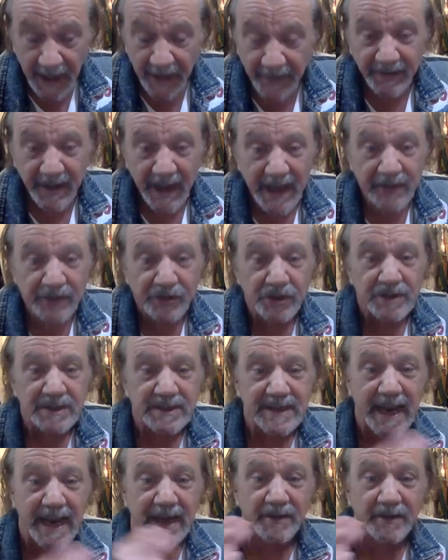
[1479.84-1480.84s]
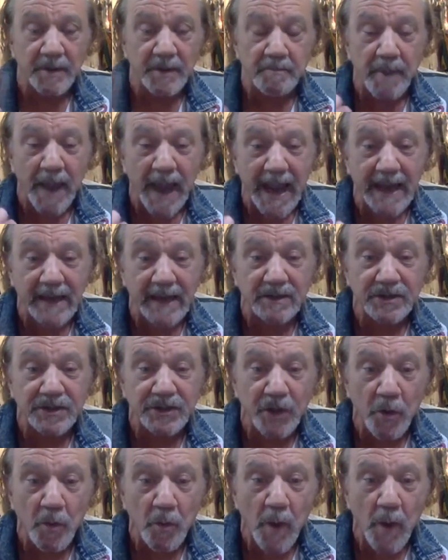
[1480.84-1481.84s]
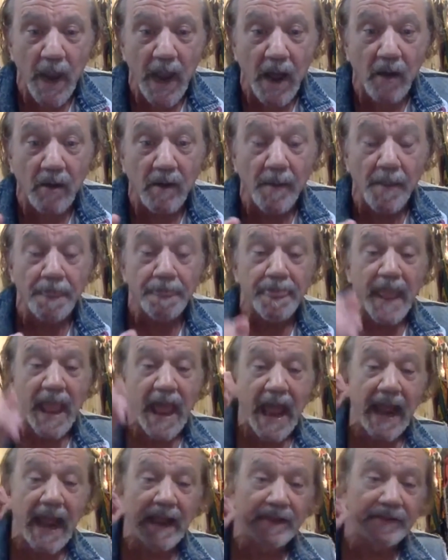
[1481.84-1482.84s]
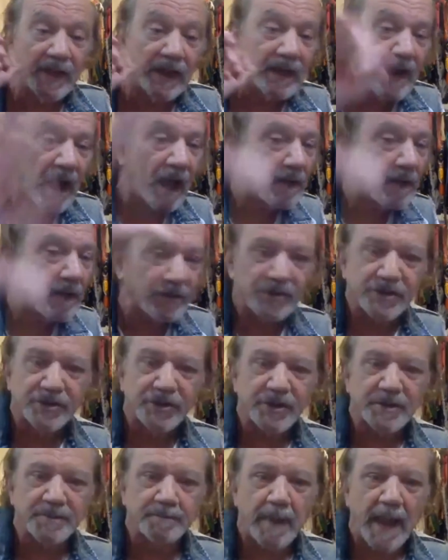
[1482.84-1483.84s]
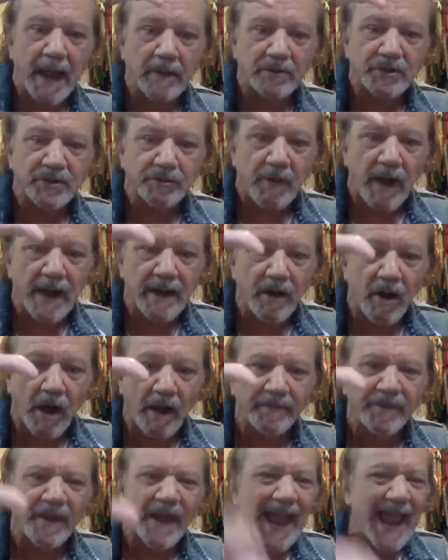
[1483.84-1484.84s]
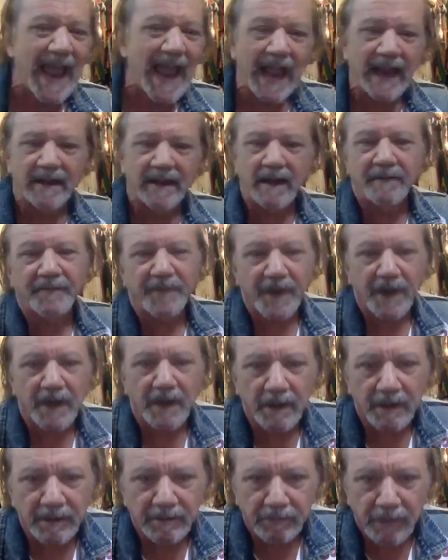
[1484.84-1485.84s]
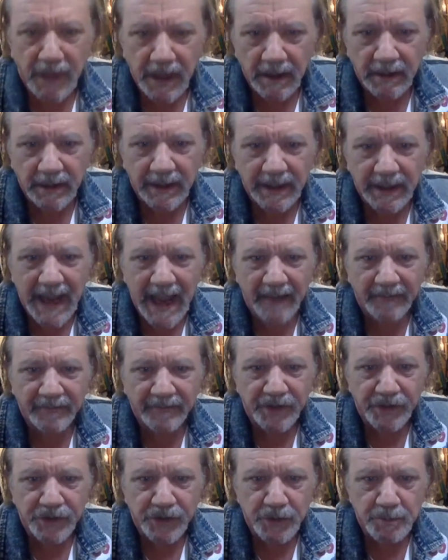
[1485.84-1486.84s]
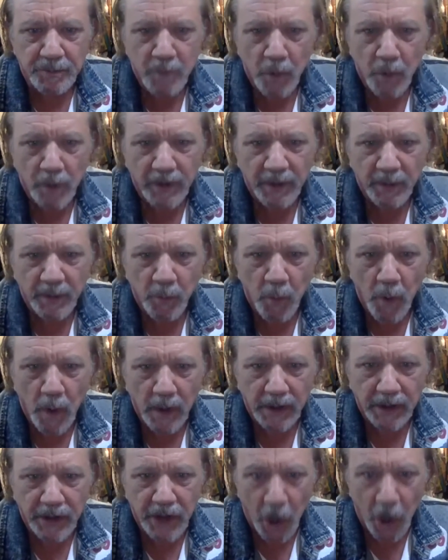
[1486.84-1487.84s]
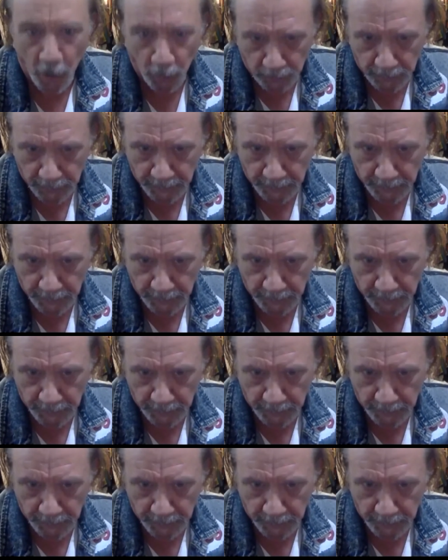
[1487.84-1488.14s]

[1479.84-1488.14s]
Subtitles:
They just take the paint so well, and the colors just bounce right off. And I very rarely have to do more than one coat,